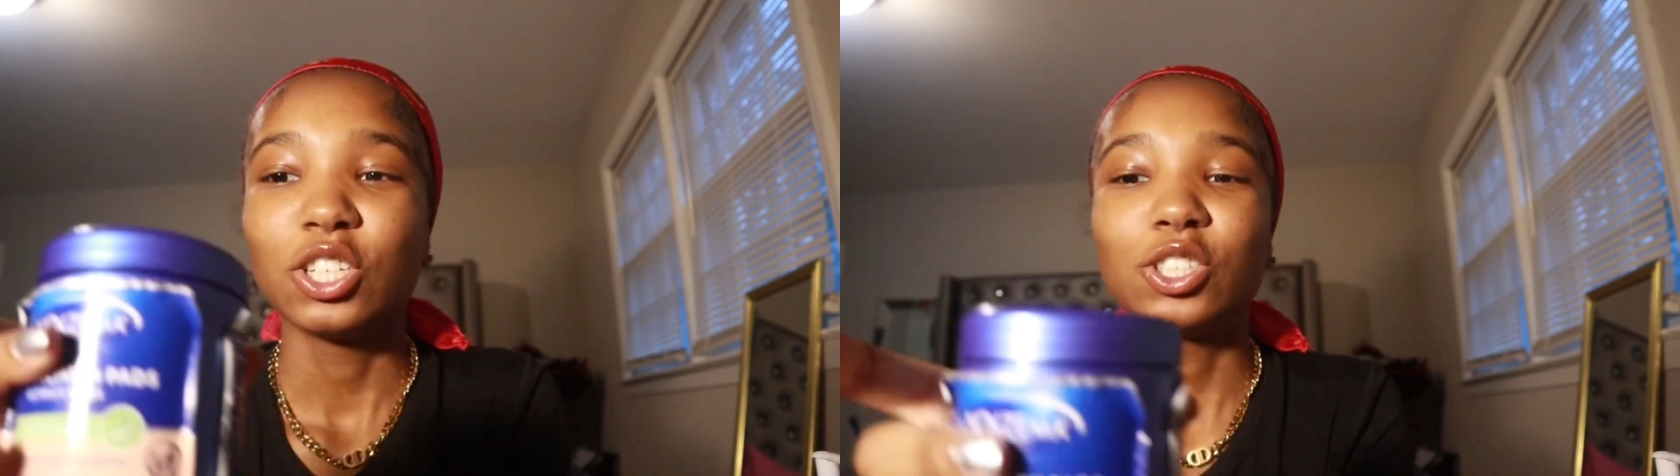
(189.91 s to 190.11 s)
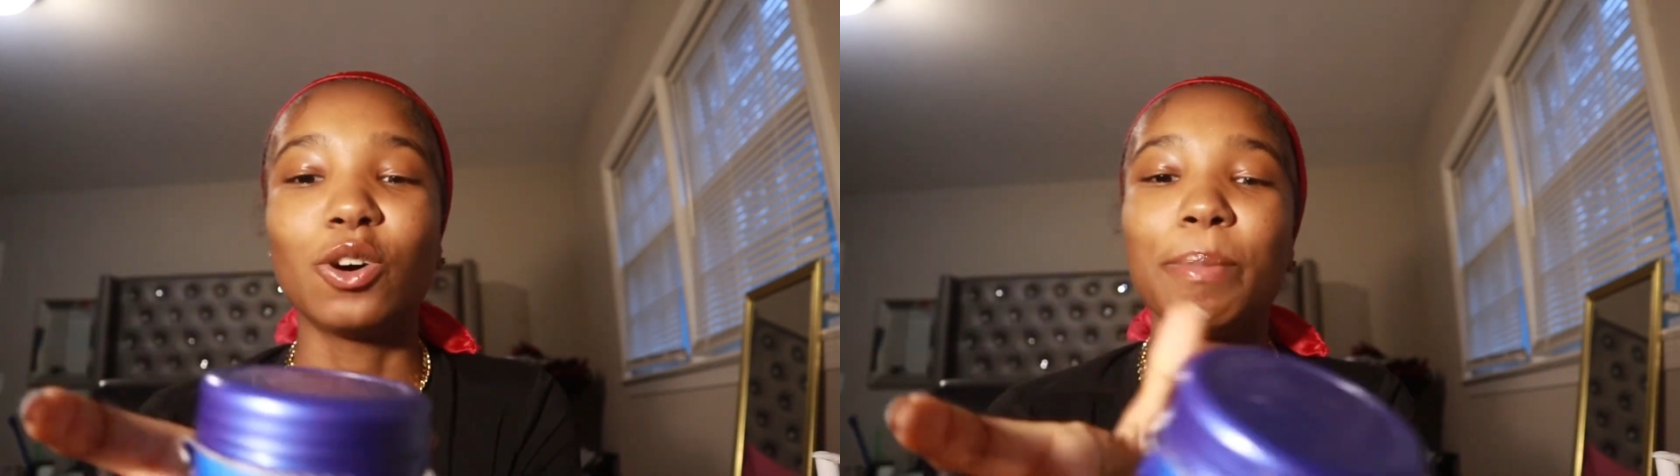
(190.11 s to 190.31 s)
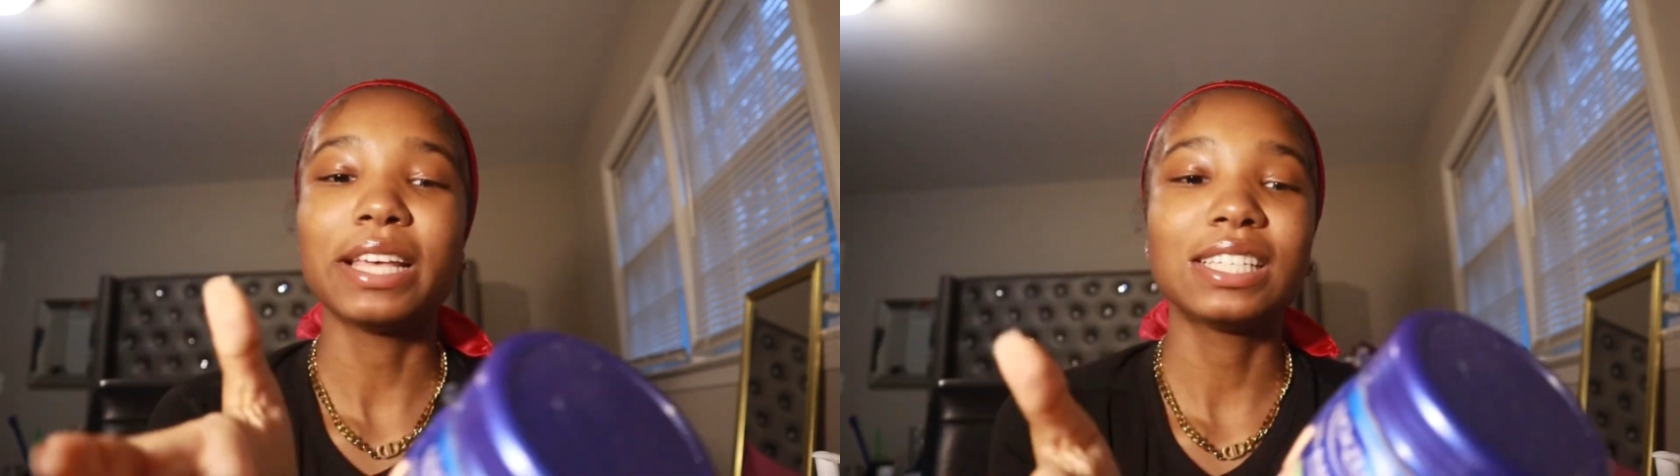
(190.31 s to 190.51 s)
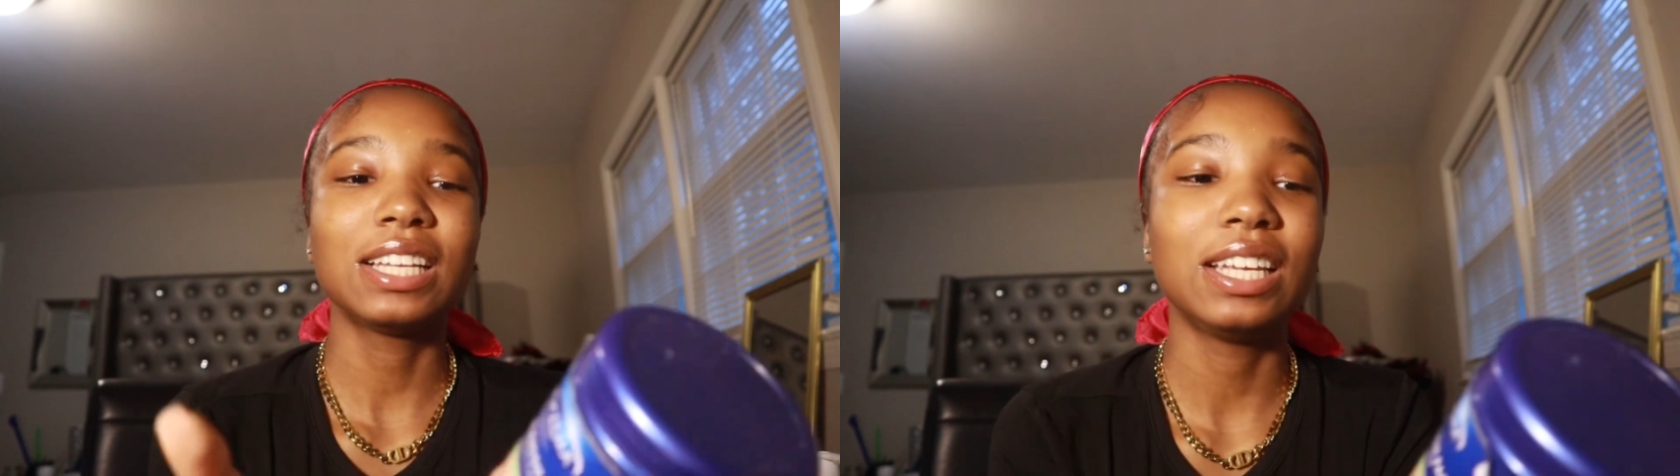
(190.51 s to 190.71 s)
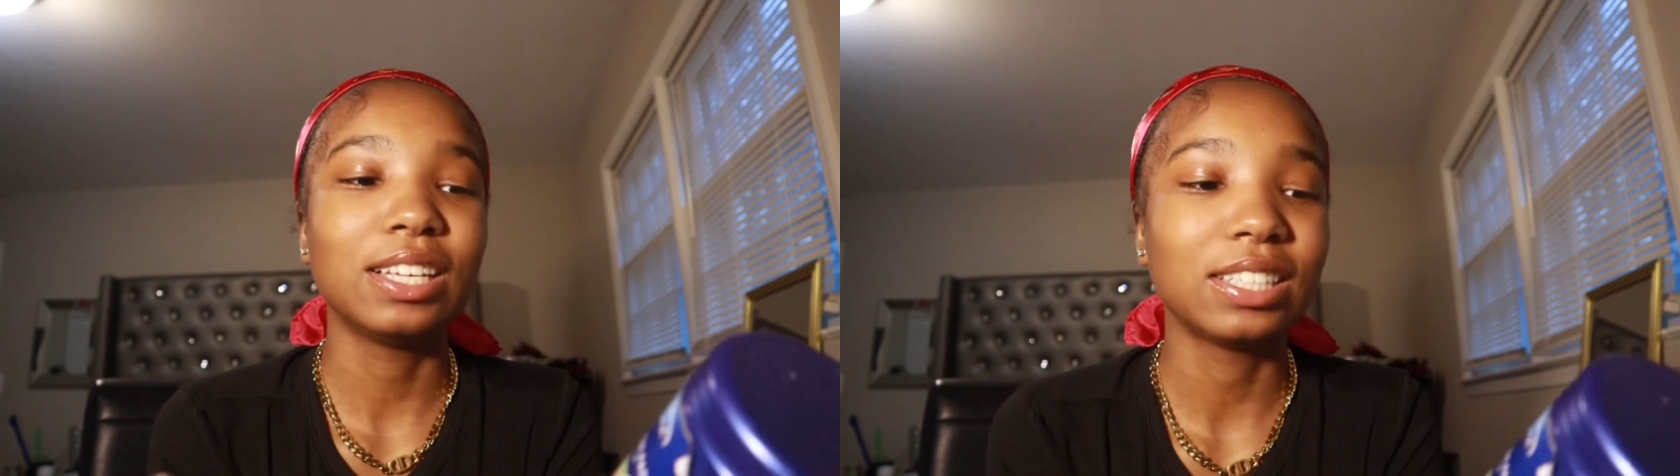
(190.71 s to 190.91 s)
So
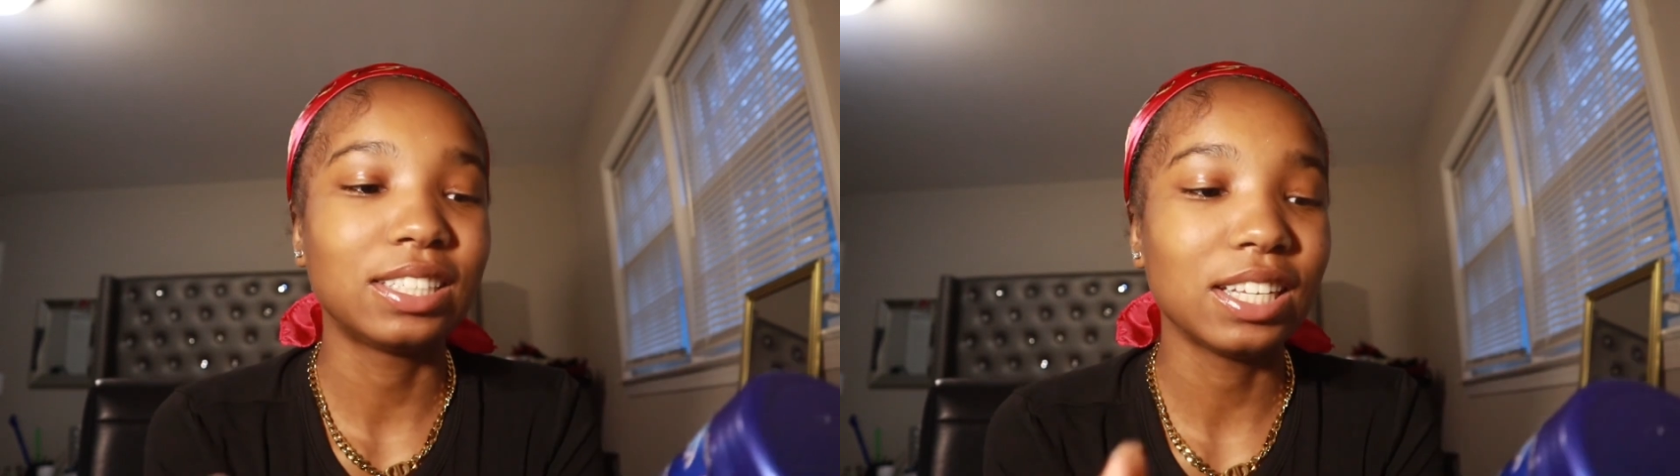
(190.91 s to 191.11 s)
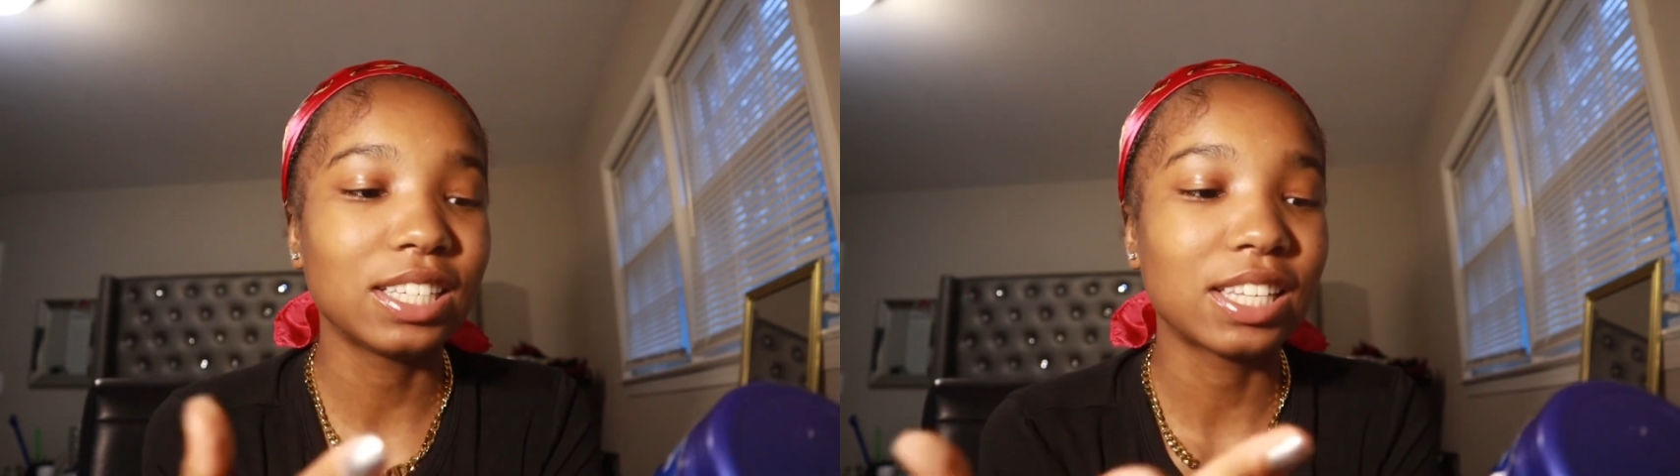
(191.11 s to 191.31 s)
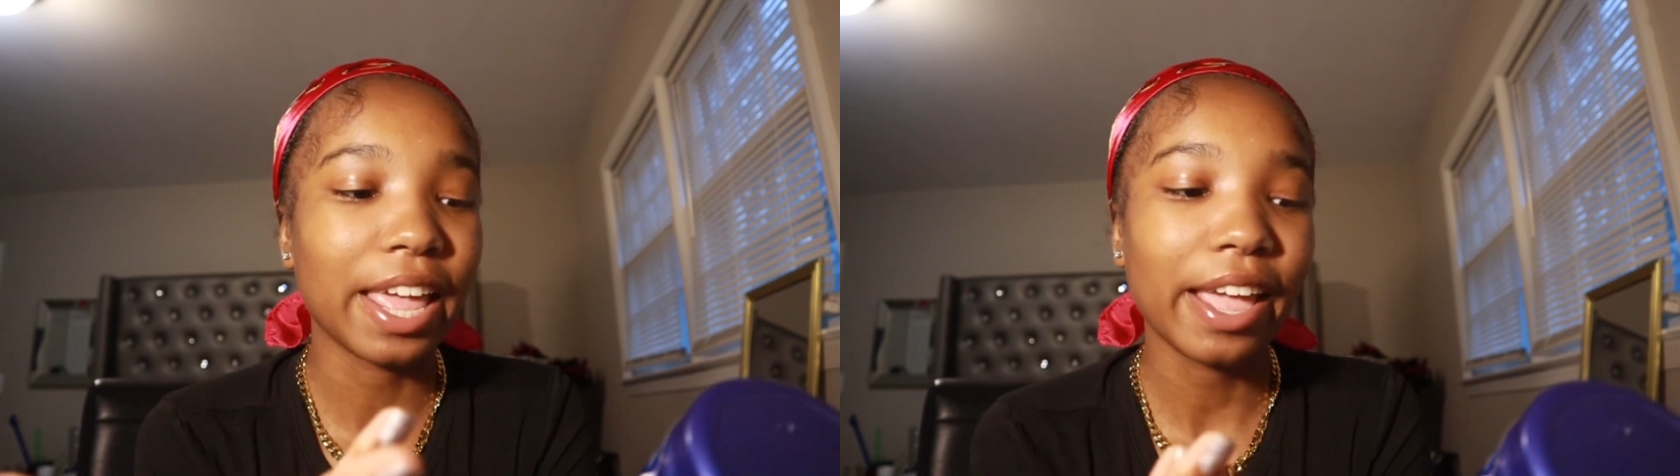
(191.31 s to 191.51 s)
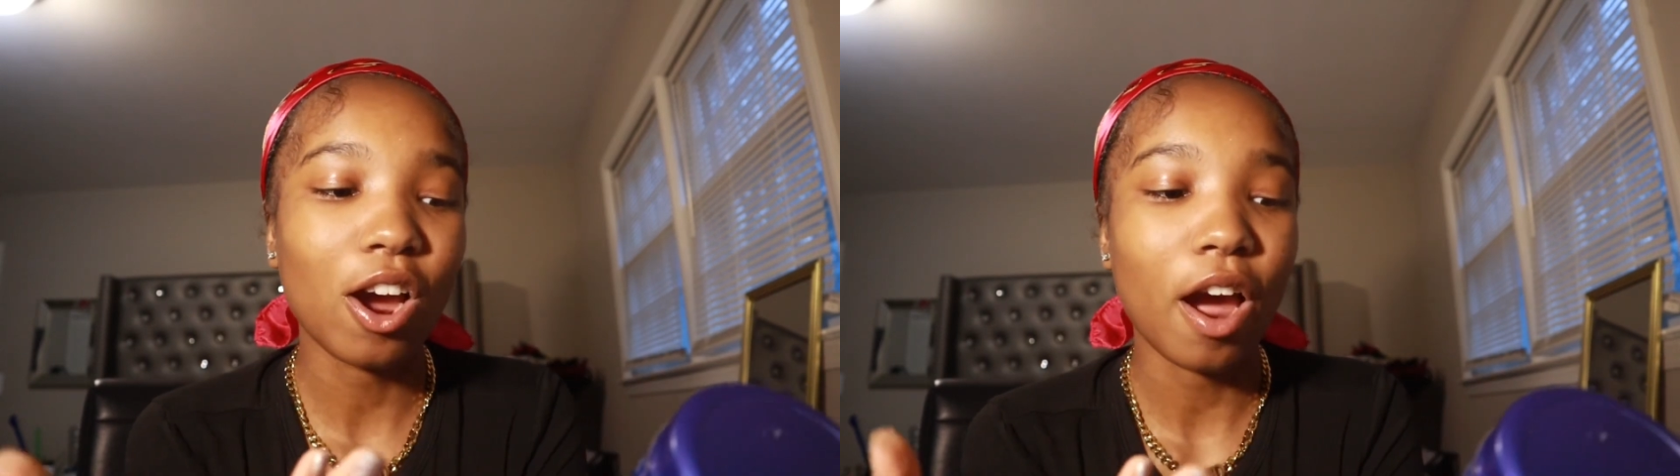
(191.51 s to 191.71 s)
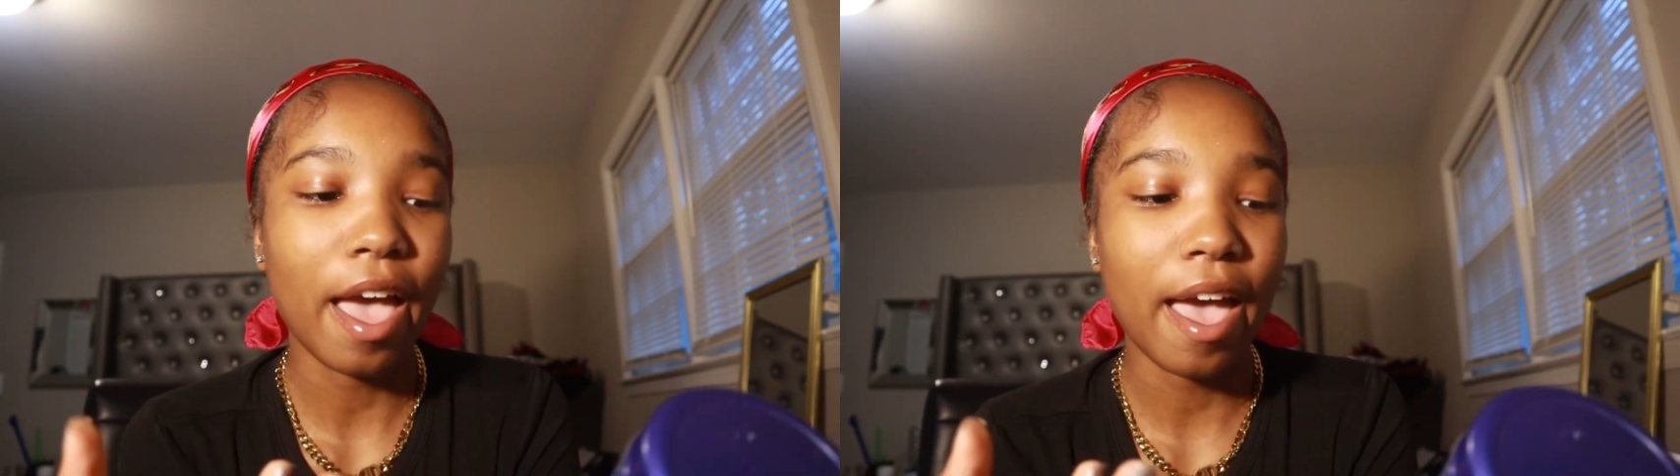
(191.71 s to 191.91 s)
basically, since they
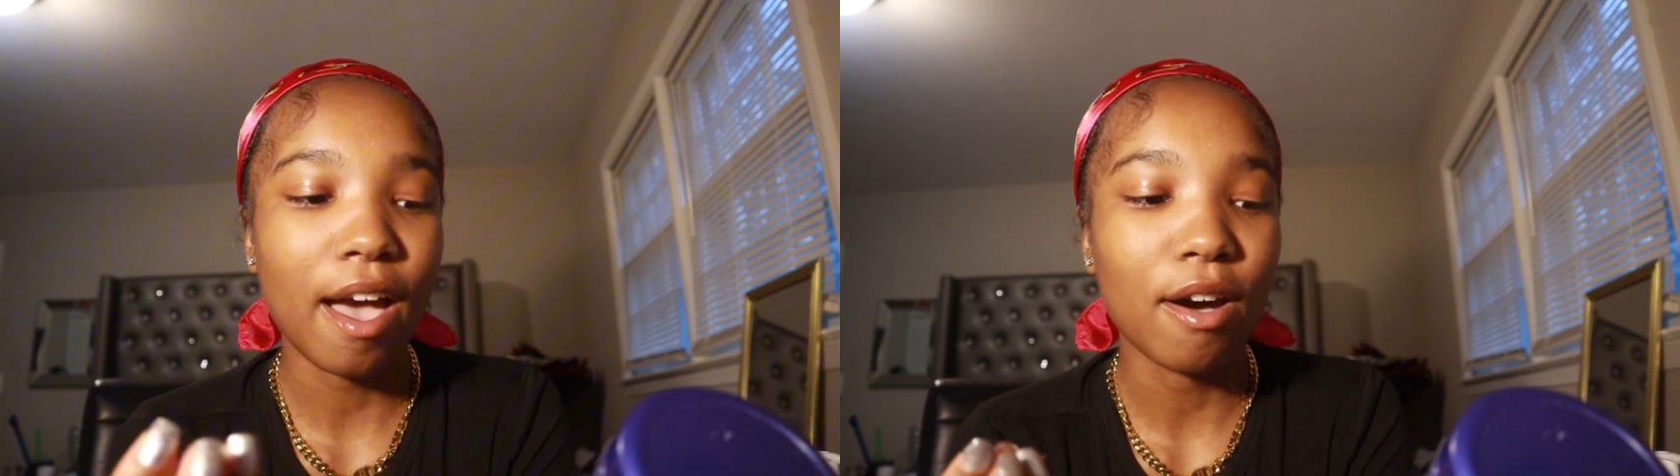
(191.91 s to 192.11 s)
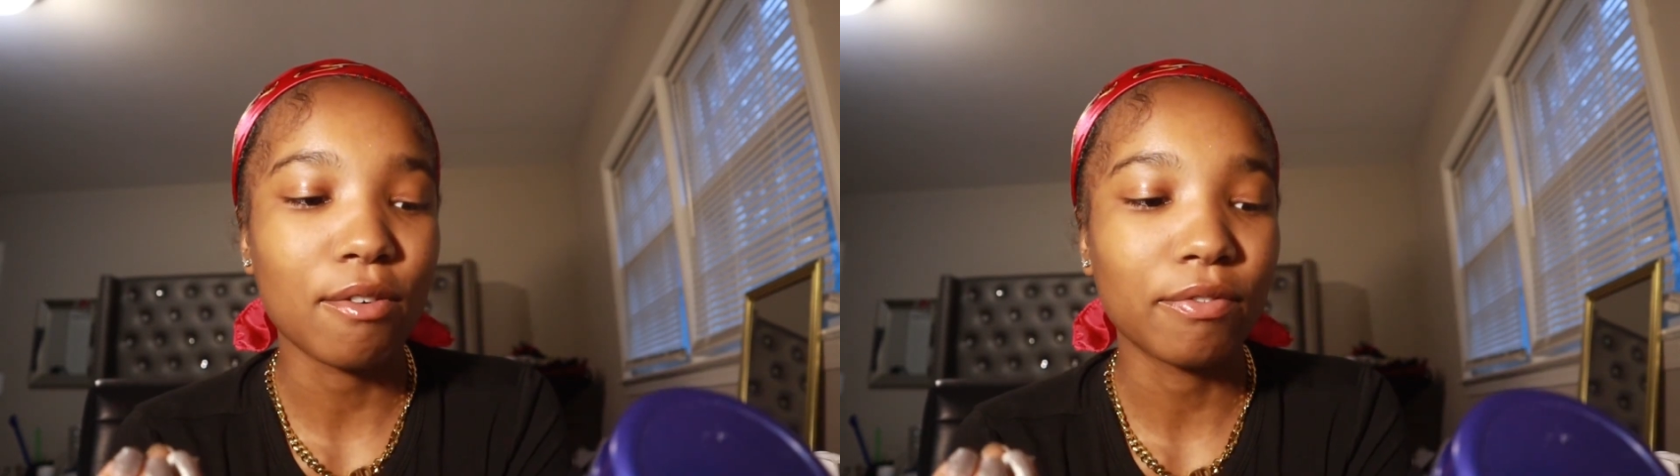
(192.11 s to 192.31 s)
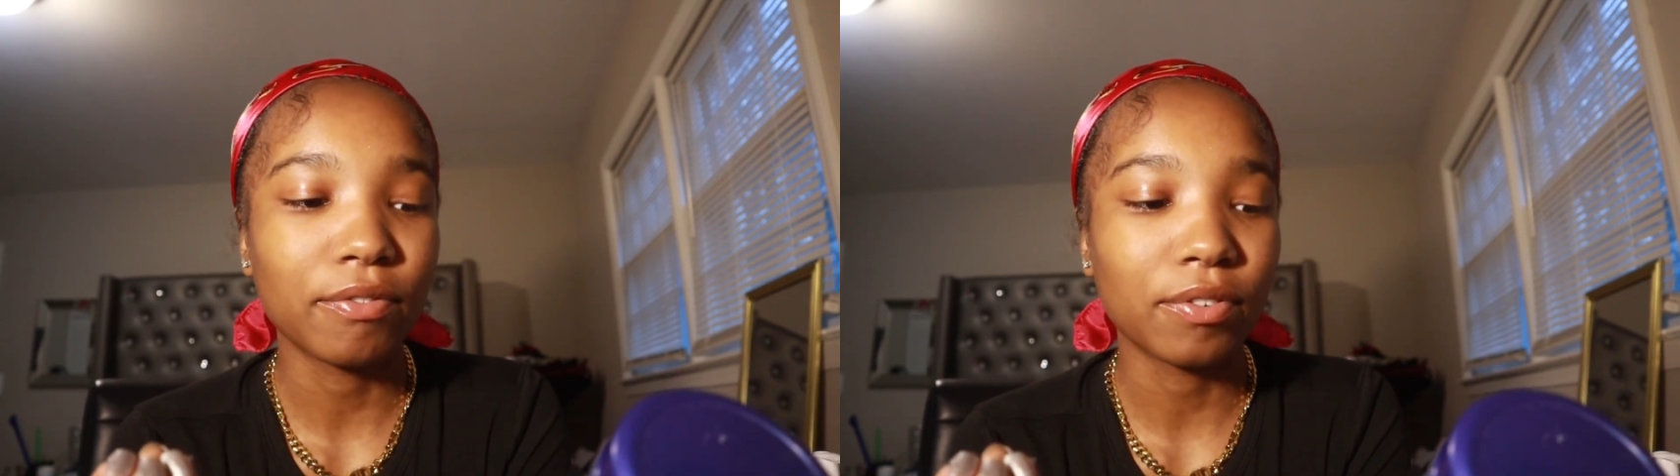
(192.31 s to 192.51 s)
have